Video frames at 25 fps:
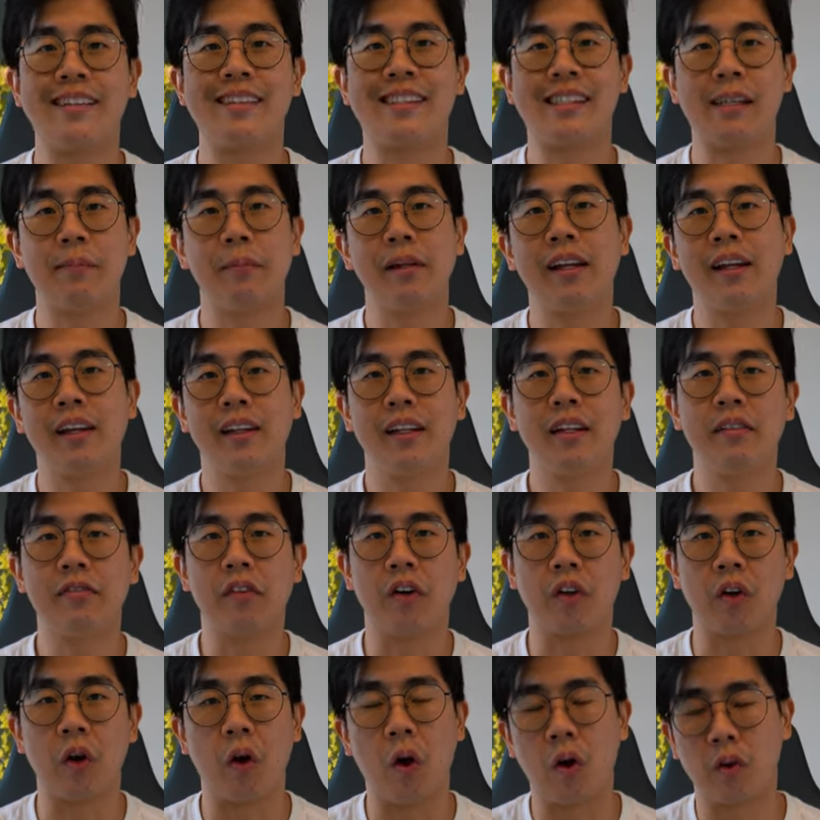Similarly,
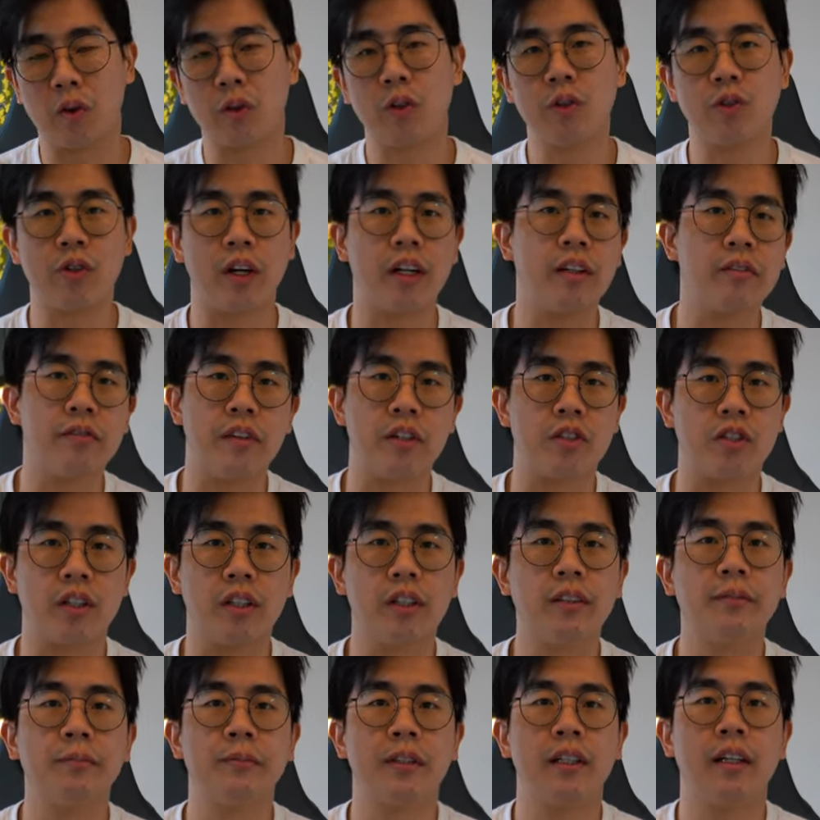for the auto drying
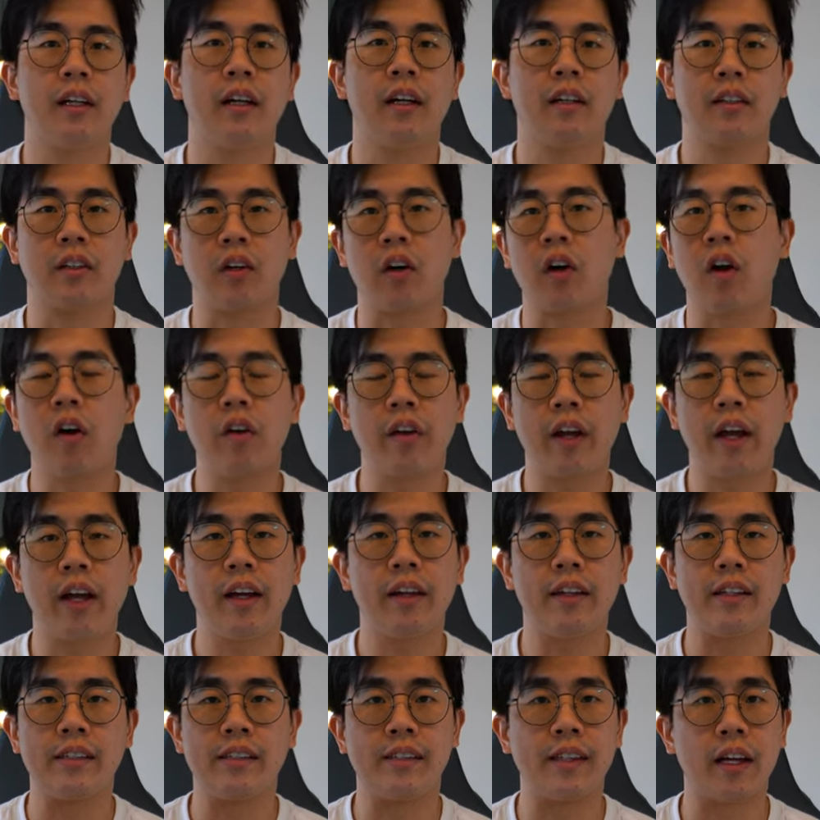feature, the hot air
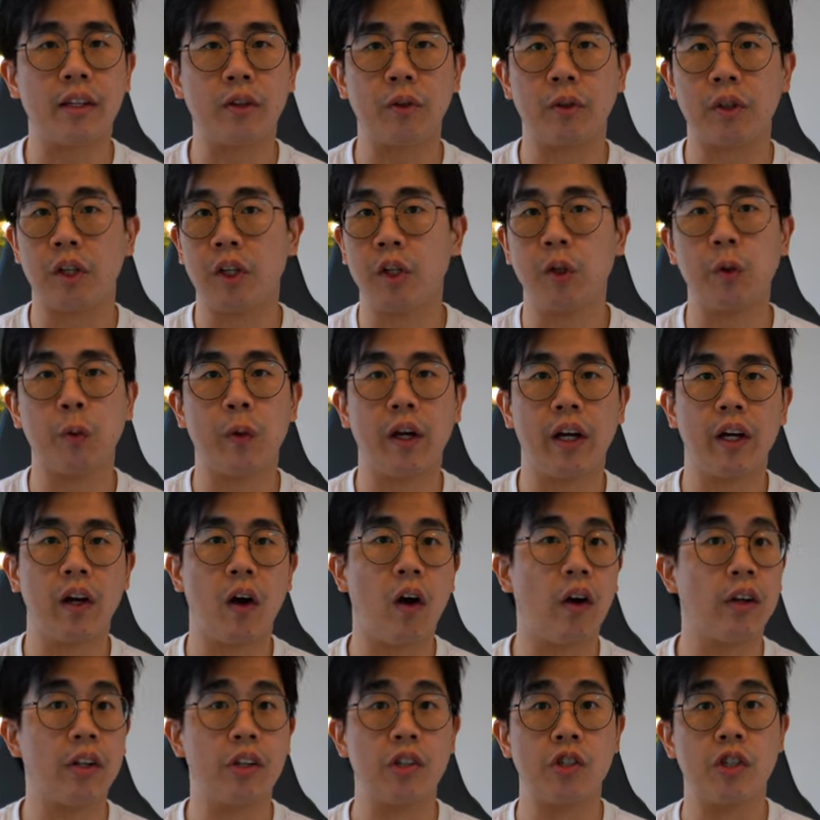is there to kill away
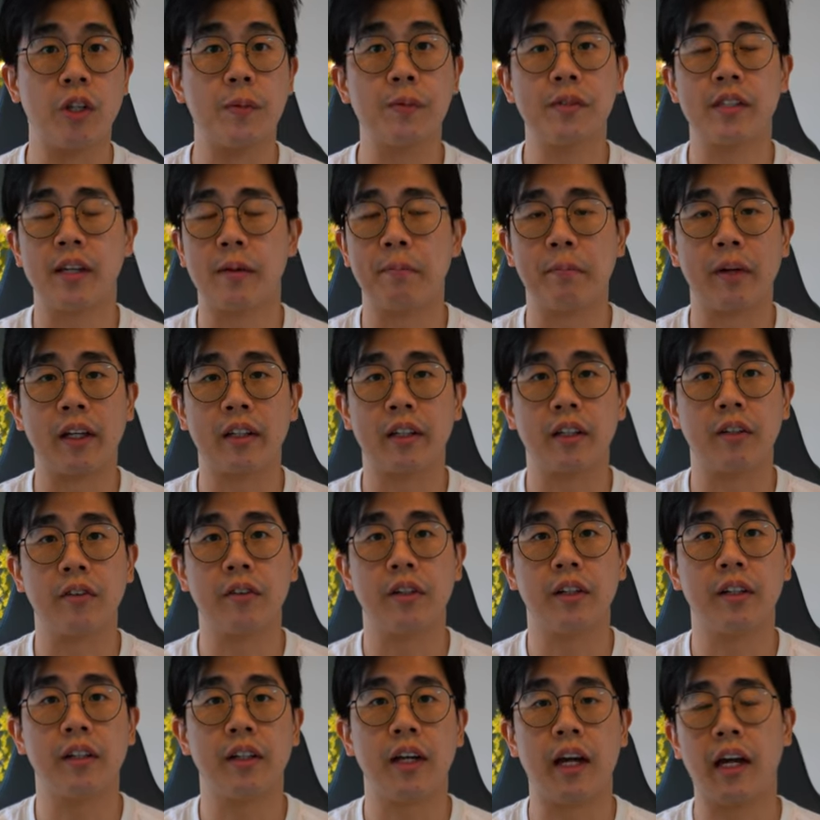all the germs and
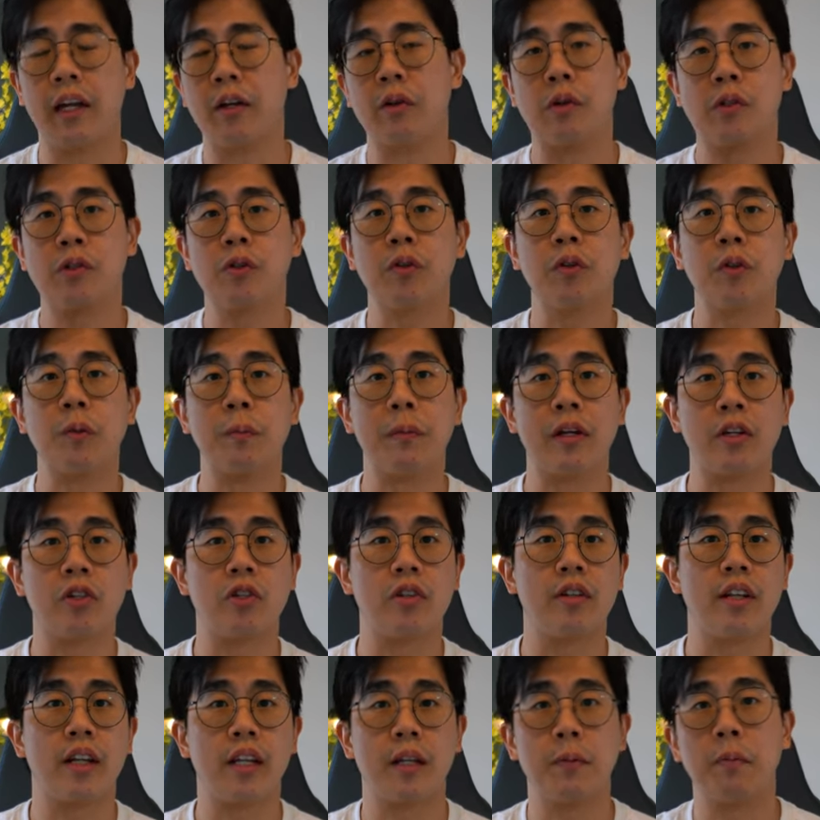bacteria and also to make
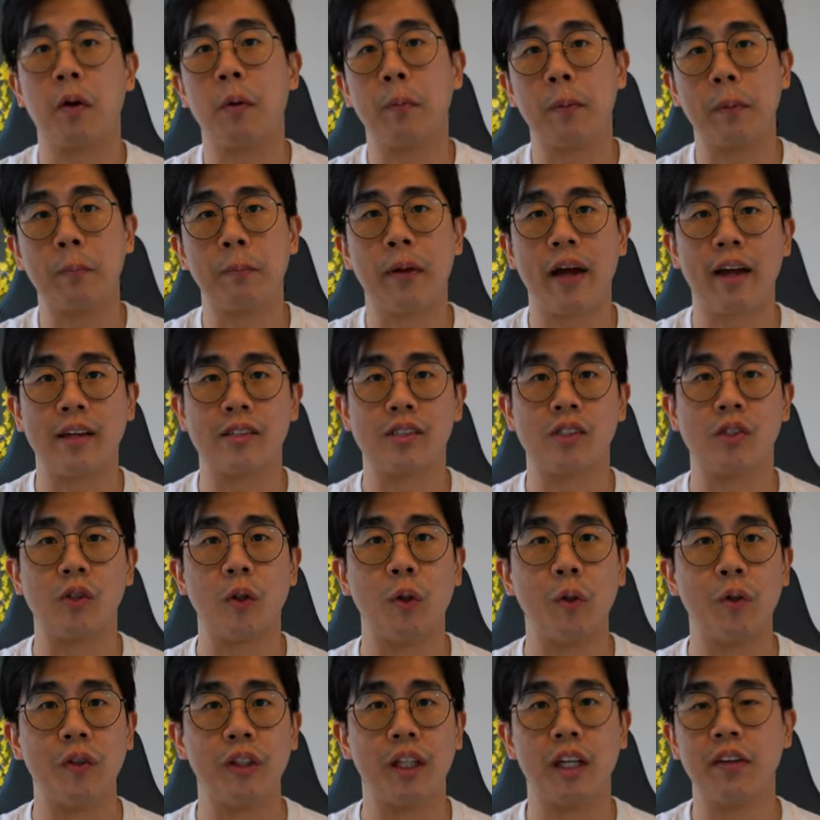sure that the mopping pads
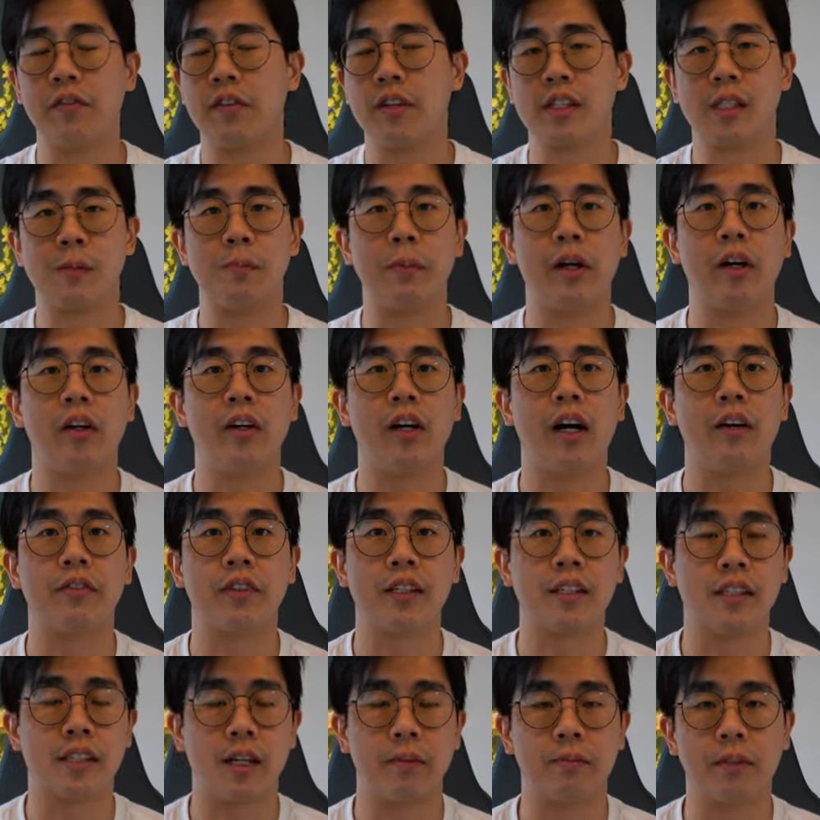don't give a smell
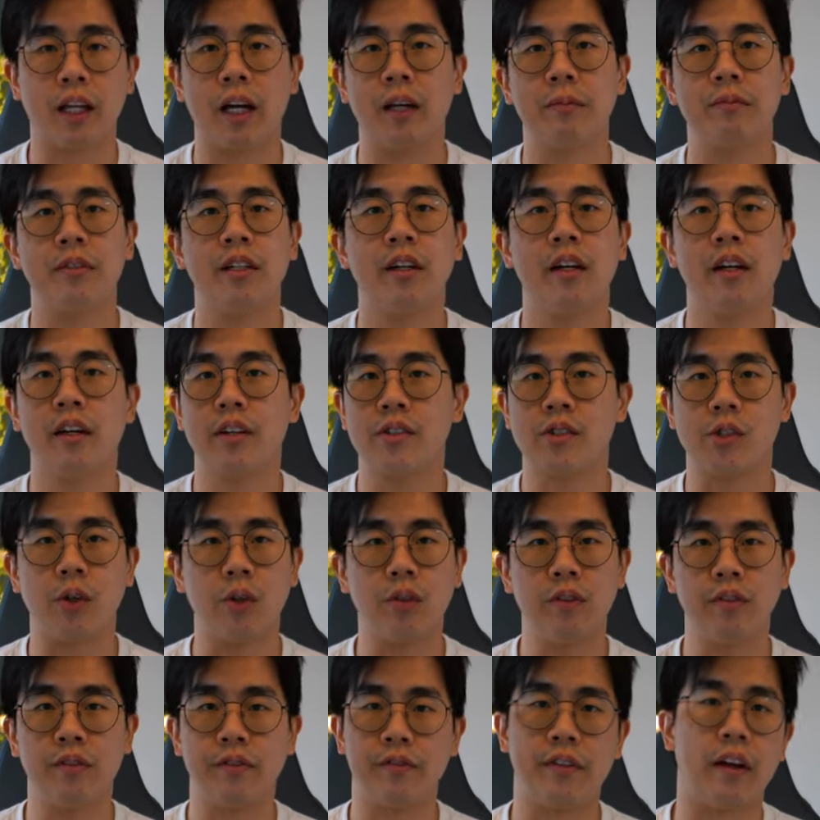after some time.
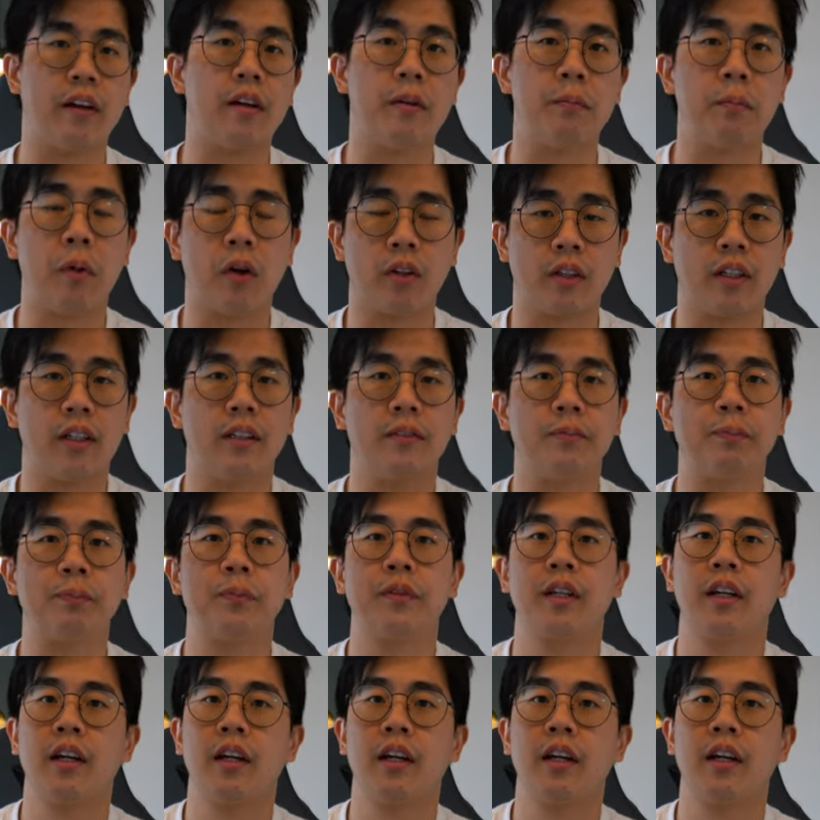So very important.